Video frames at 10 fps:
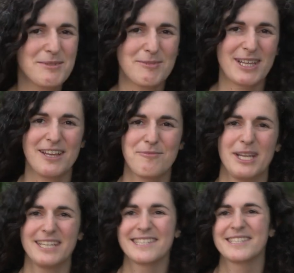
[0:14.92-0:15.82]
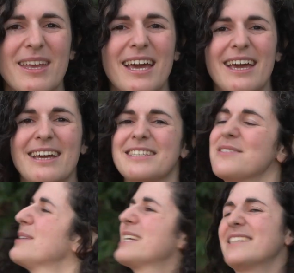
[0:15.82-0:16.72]
to Math-life Balance! And
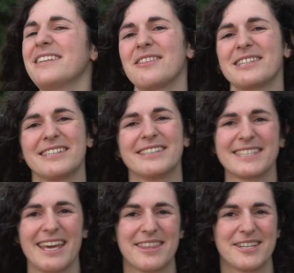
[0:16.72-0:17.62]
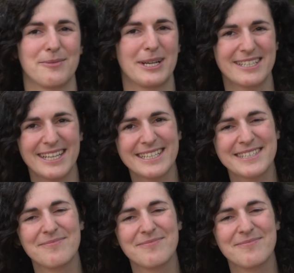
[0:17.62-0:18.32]
we continue the series K-Theory Wonderland.